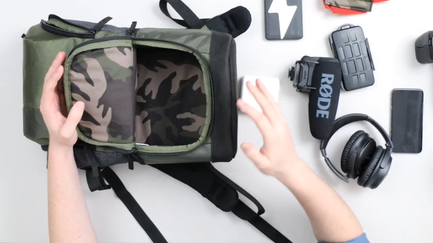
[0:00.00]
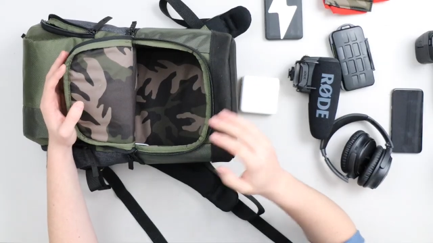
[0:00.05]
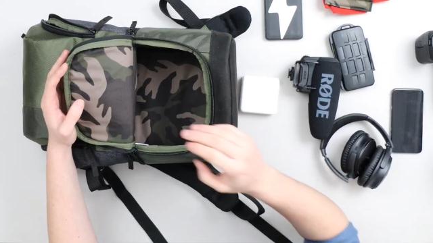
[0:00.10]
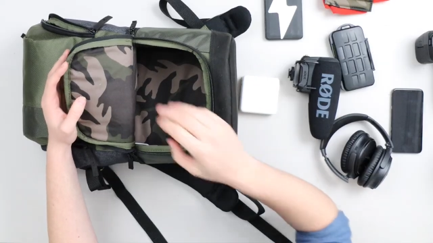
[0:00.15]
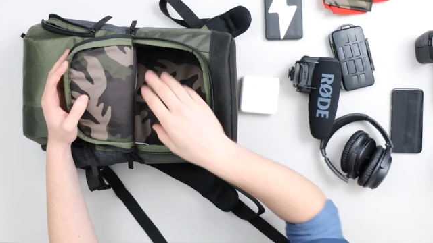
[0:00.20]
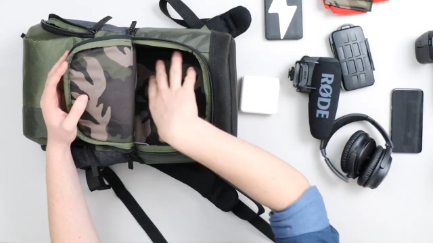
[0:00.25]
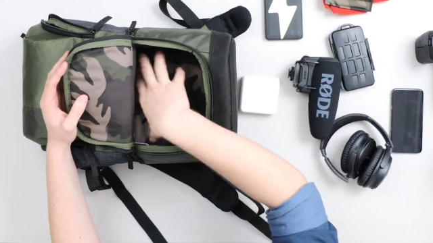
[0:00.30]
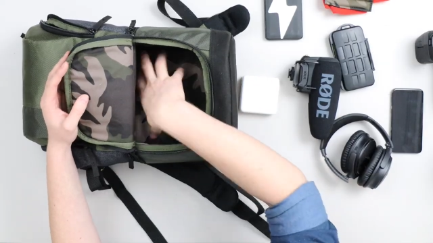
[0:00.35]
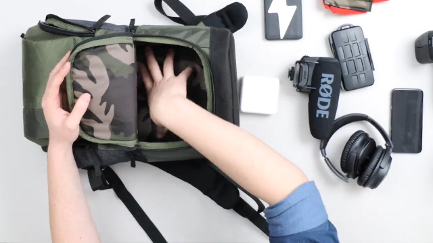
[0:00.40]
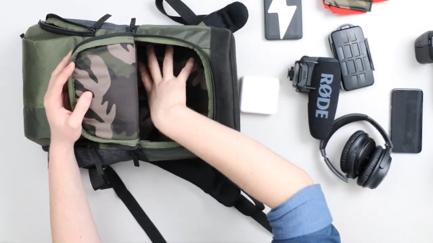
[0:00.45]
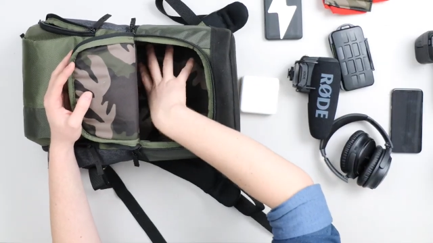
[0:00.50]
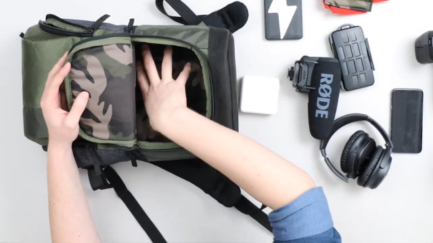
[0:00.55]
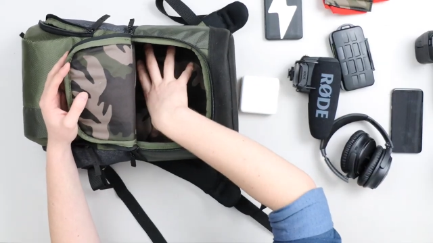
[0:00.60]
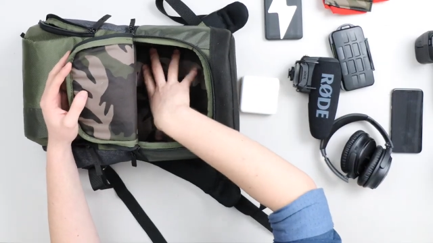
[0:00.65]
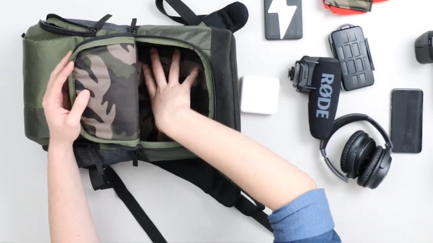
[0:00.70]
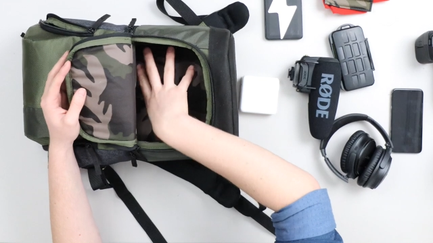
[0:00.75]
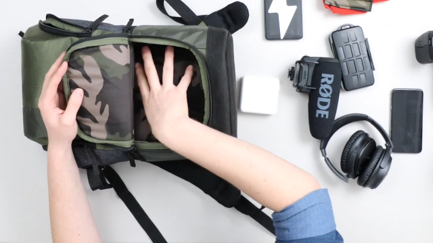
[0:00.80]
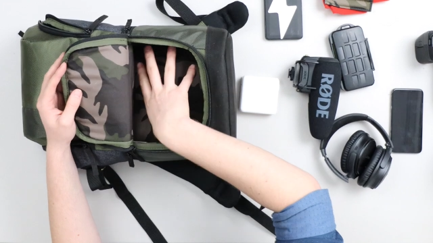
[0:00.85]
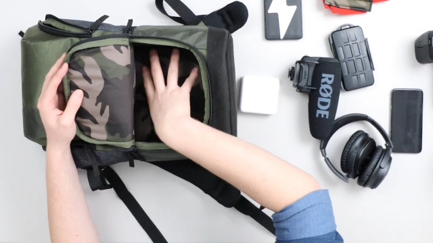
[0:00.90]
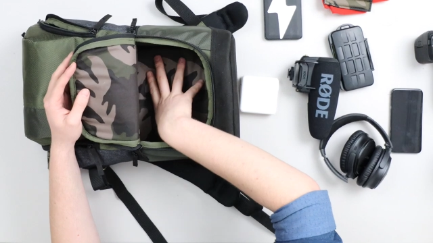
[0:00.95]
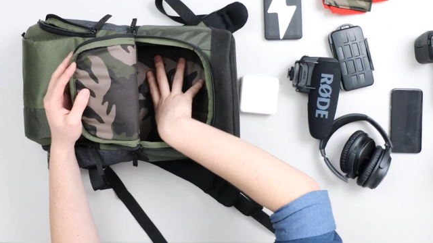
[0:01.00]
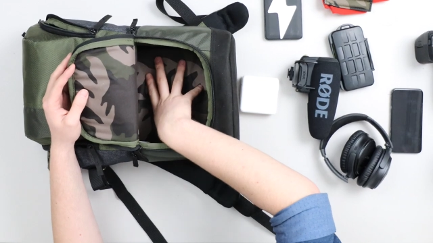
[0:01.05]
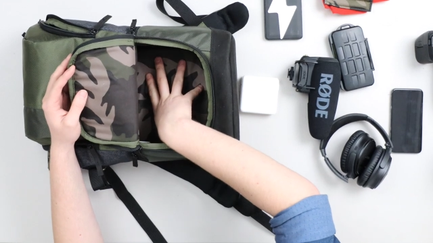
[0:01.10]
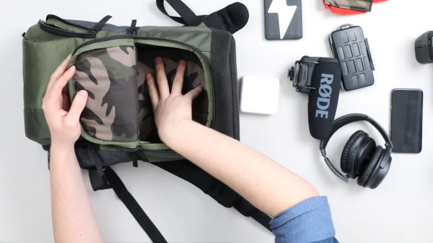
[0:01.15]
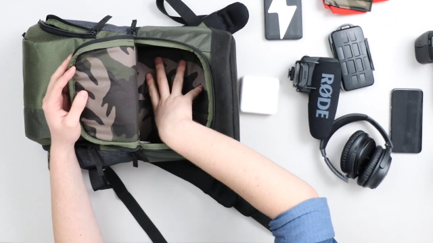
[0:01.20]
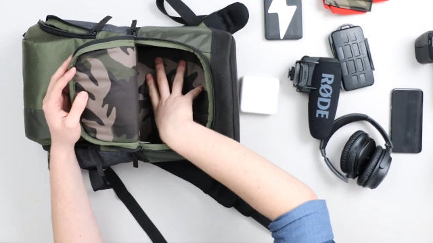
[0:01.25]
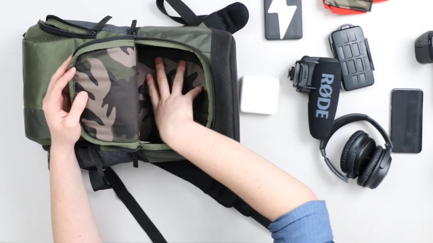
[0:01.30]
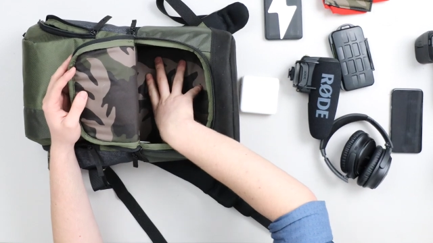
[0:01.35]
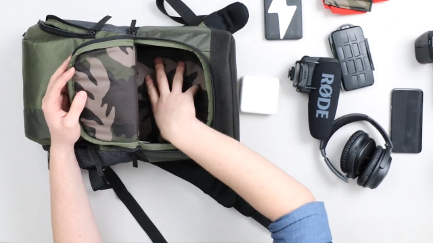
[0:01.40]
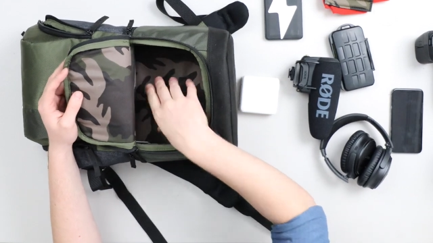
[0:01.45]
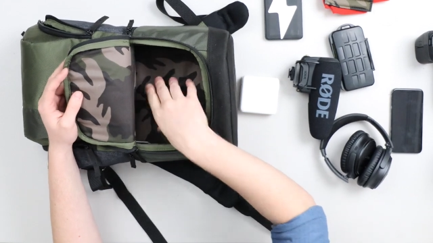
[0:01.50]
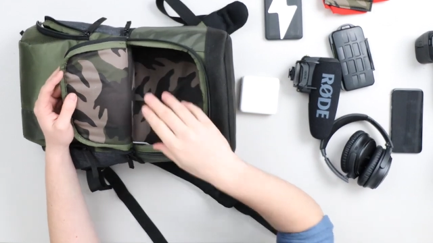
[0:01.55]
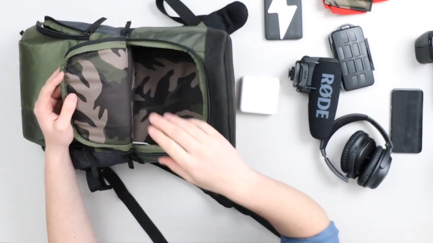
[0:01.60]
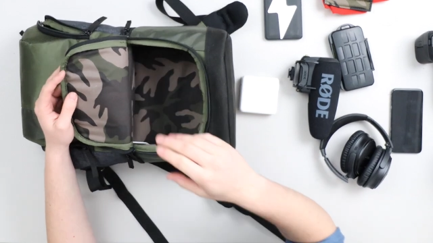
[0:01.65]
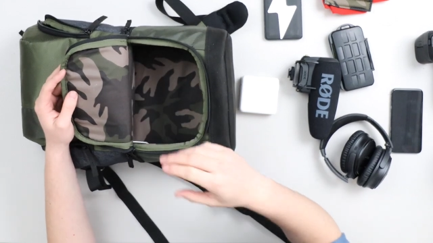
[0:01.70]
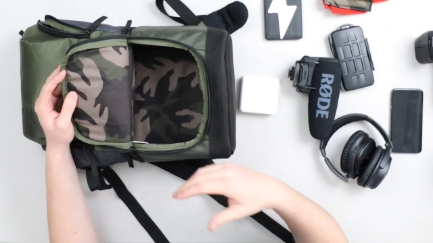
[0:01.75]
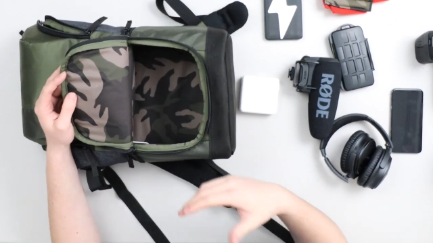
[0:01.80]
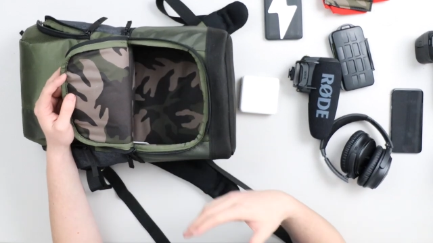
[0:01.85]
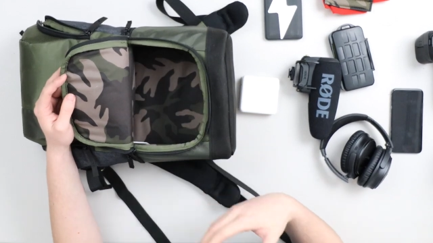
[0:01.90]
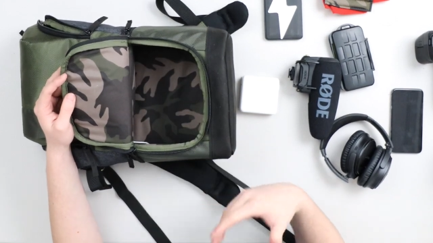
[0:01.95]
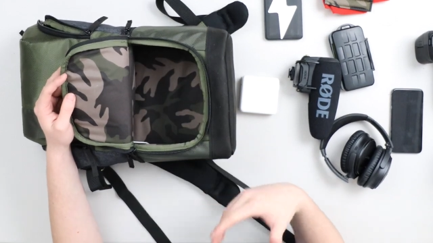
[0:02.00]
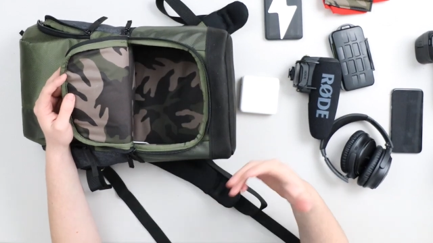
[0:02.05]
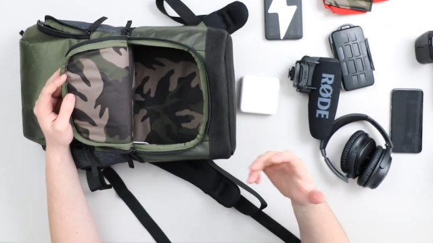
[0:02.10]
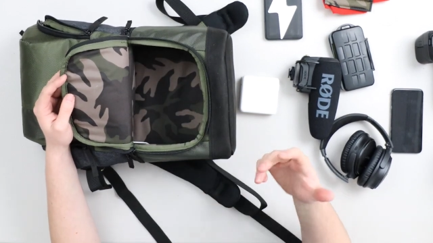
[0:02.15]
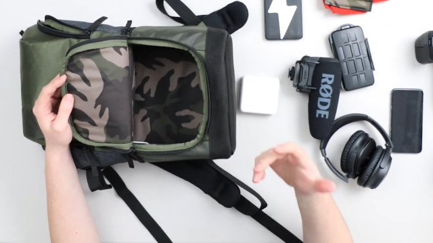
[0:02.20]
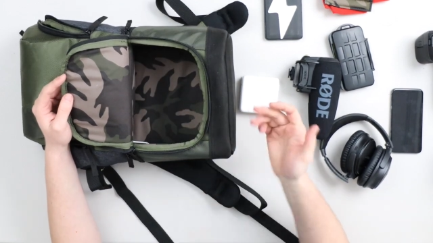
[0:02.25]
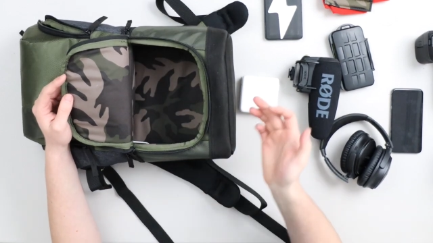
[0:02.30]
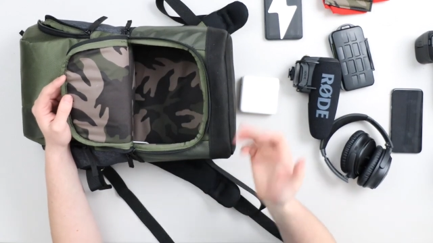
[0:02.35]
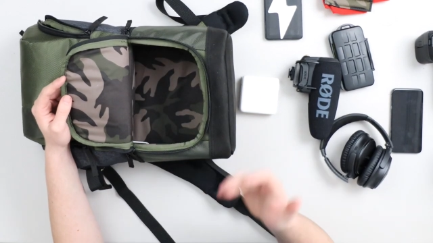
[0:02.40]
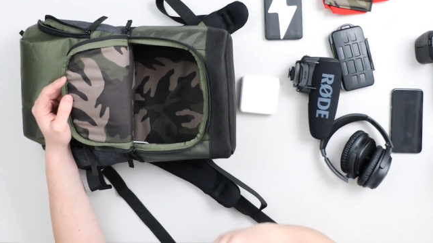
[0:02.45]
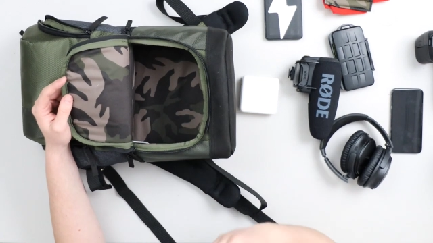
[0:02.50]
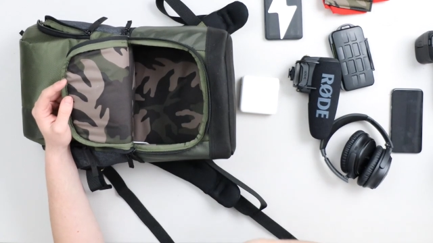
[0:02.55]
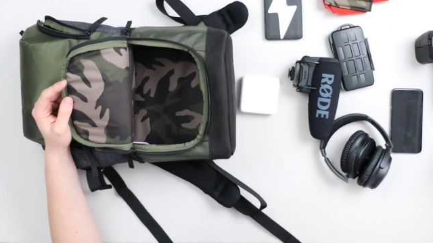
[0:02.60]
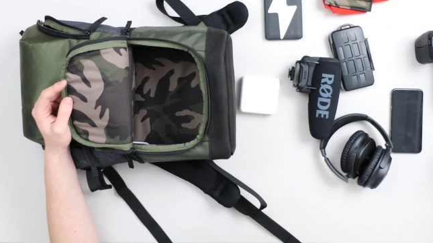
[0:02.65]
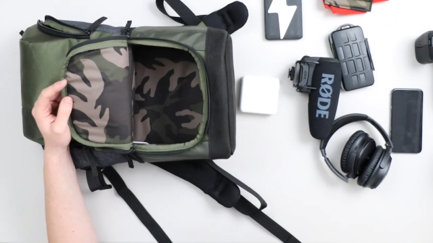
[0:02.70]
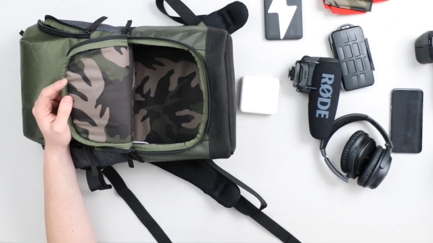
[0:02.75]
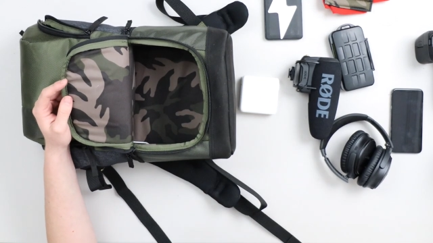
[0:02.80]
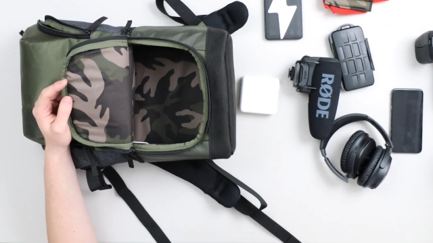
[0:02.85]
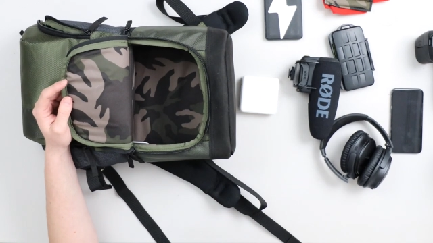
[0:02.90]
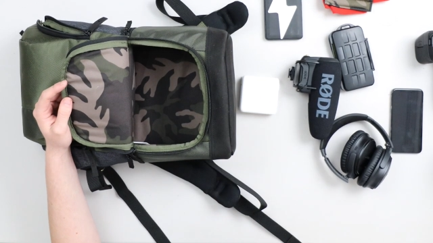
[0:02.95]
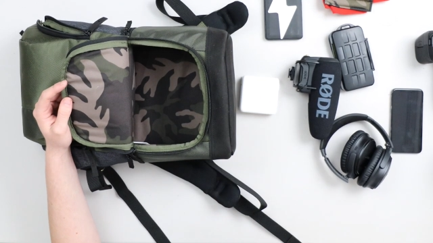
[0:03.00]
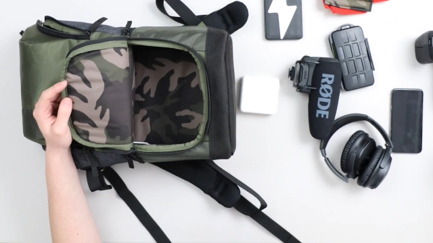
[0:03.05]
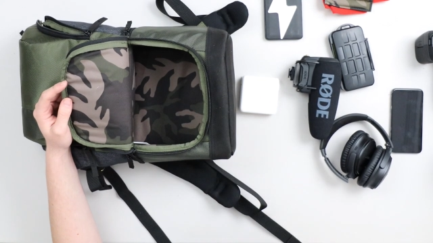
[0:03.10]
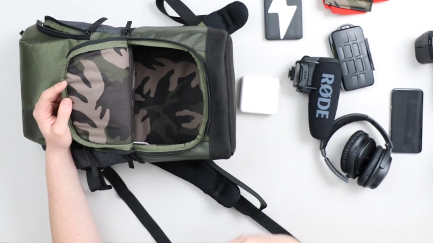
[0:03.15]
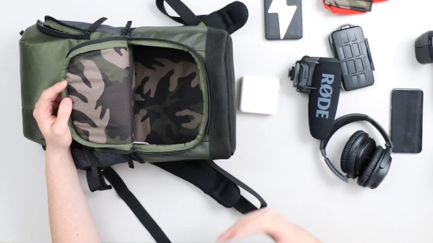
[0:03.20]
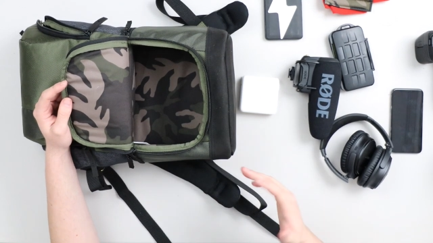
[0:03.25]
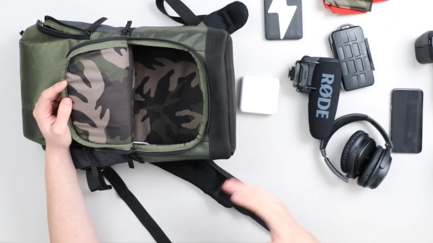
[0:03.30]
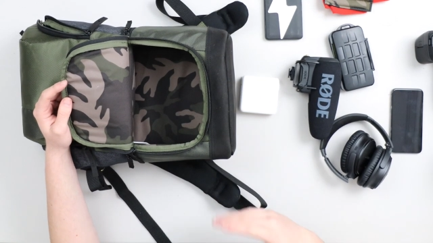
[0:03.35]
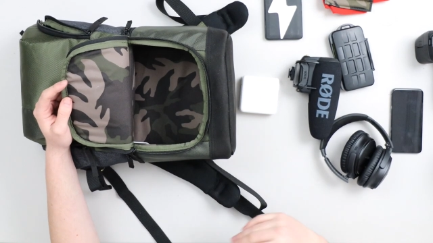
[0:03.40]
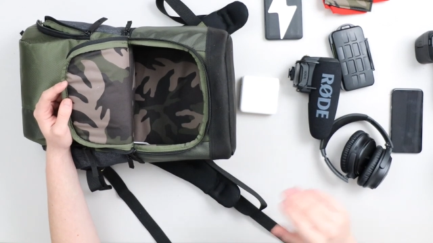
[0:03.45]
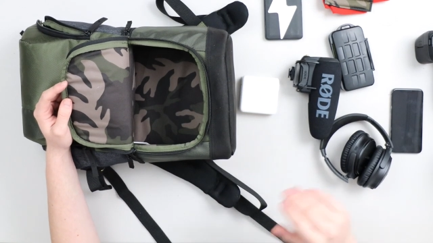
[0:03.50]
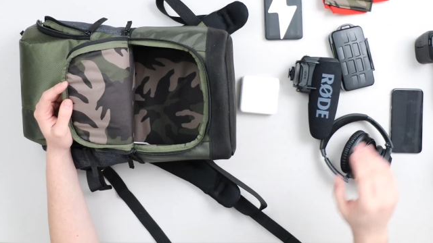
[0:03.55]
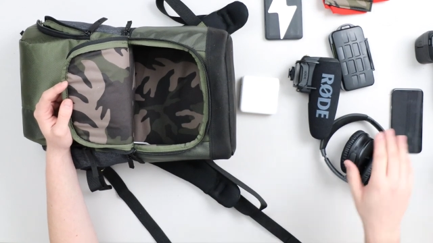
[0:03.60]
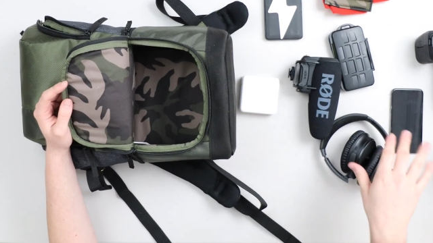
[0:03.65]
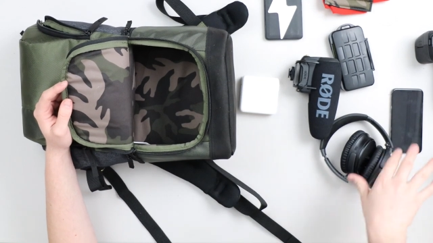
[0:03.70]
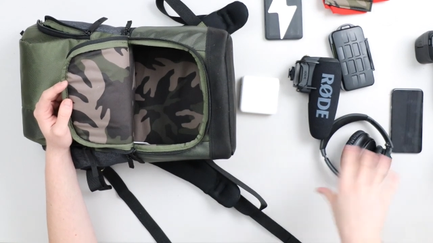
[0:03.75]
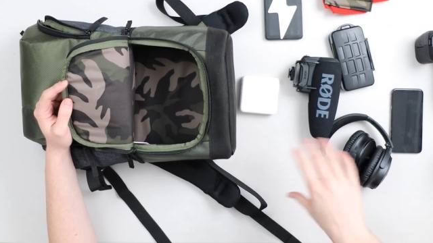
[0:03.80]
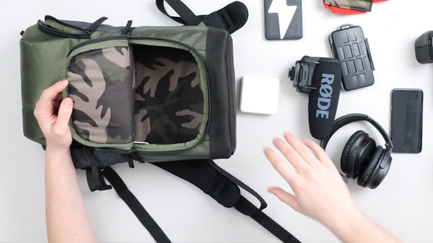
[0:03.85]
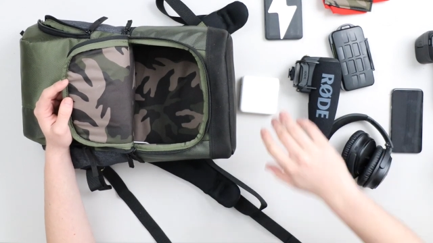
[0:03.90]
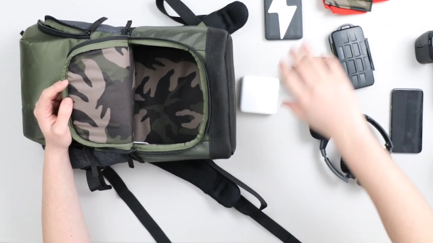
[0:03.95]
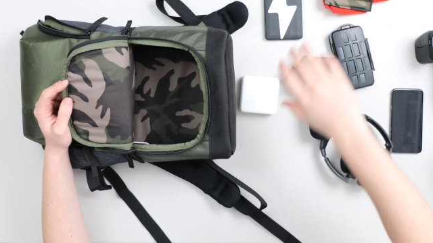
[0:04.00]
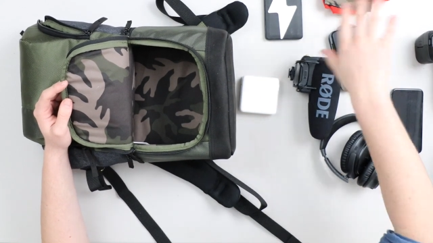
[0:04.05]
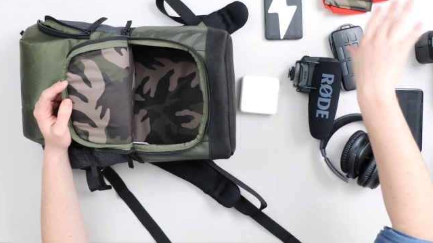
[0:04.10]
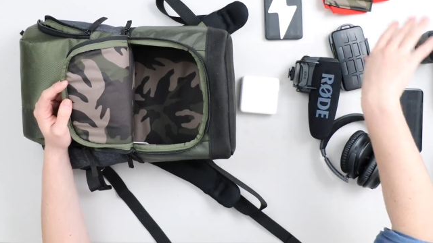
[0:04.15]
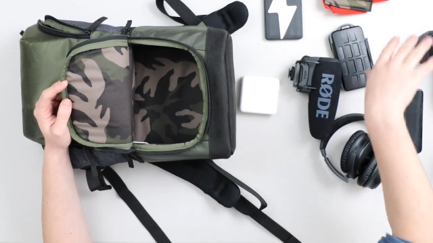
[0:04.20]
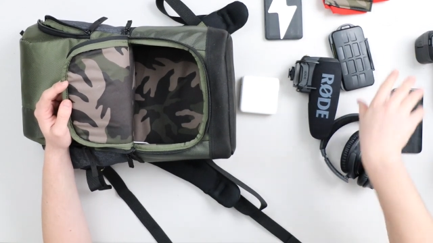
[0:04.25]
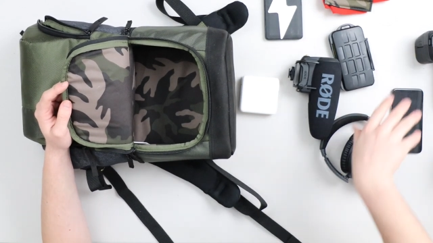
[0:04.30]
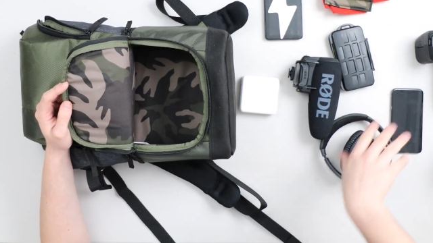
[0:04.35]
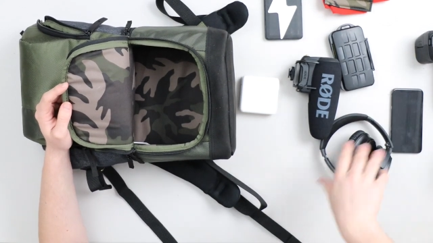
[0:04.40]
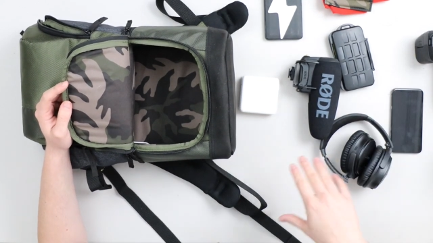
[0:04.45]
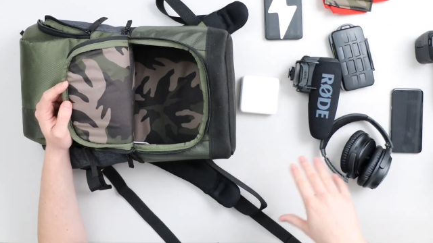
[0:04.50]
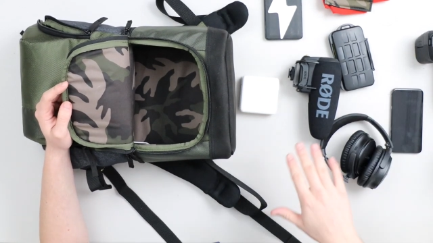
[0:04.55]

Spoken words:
[unreadable: no face in view]